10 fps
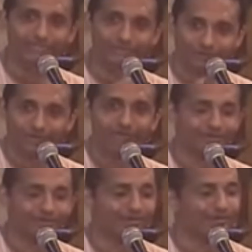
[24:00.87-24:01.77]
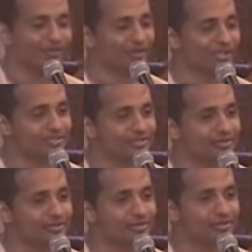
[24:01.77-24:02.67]
he told the
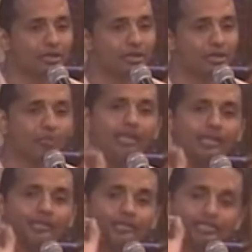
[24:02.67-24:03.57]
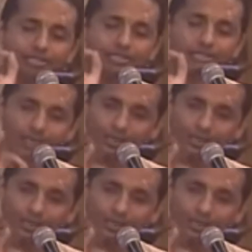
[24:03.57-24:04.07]
audience, by this